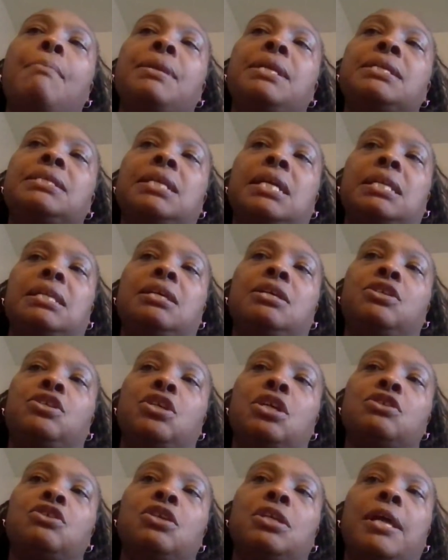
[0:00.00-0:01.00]
going to say
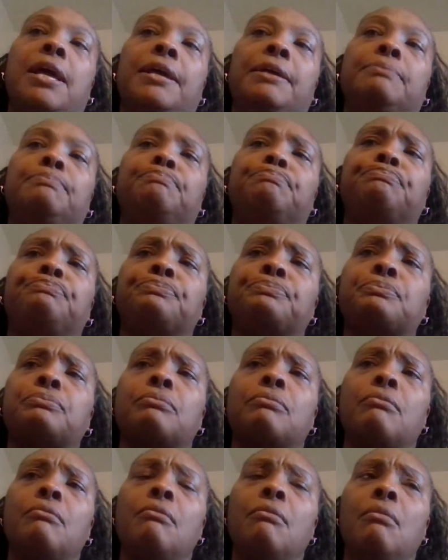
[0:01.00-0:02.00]
this. Yesterday,
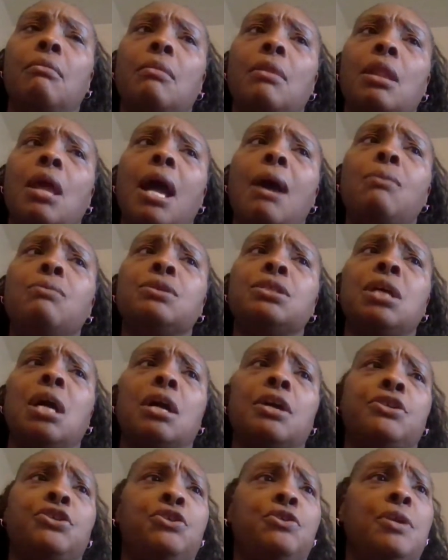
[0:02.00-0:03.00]
I was
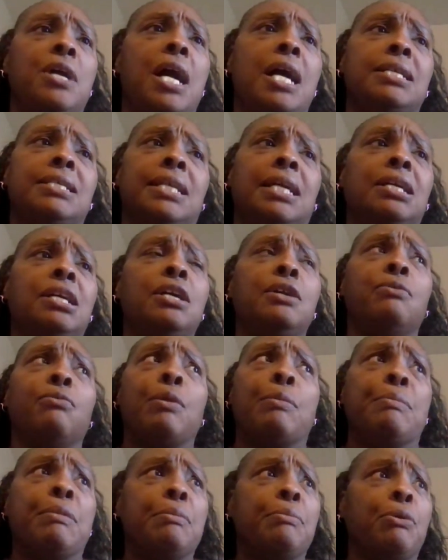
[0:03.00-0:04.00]
talking to you guys, and I couldn't
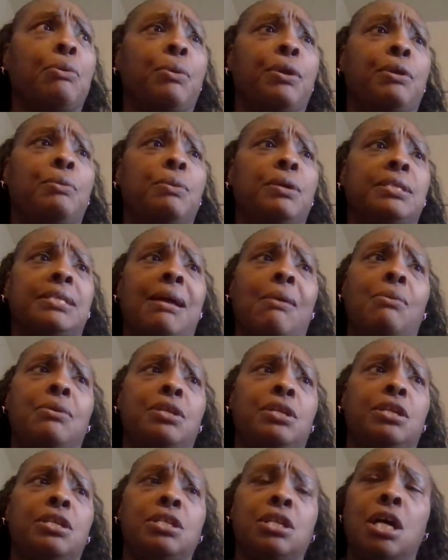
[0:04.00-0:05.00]
remember what it was I
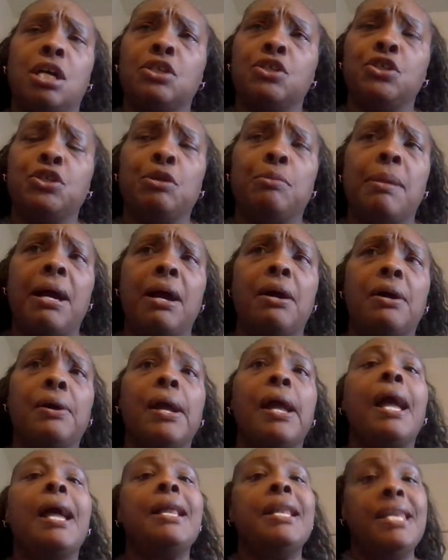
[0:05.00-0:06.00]
wanted to talk to you about.
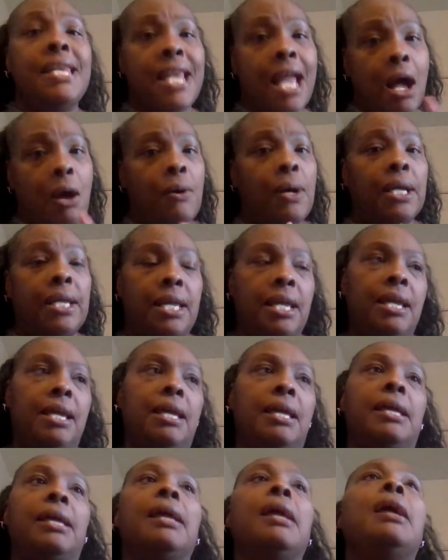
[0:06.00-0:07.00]
Now I
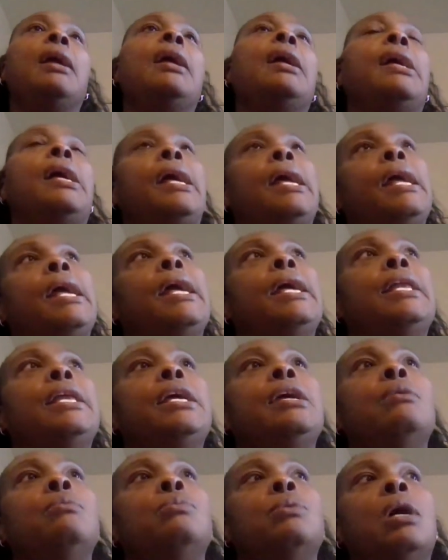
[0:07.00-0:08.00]
can.
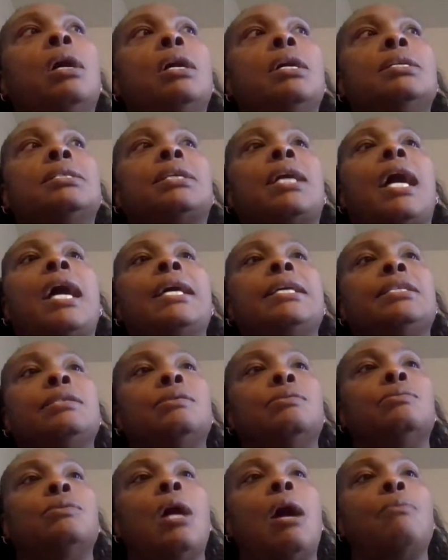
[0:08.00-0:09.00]
And it was,
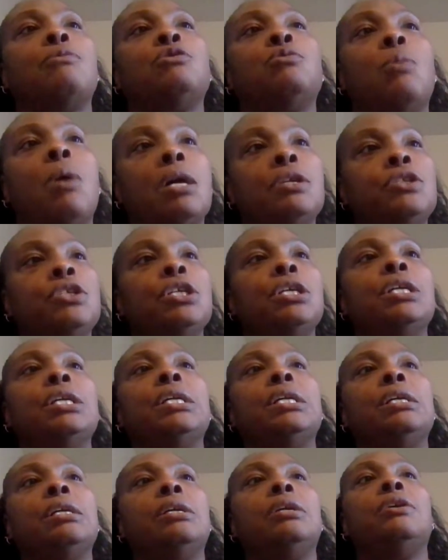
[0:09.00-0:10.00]
I was
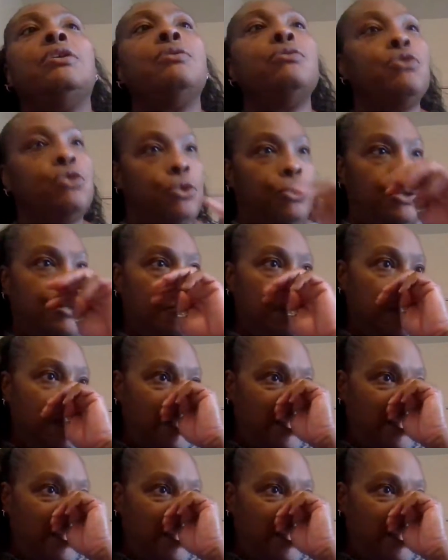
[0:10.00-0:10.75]
watching YouTube,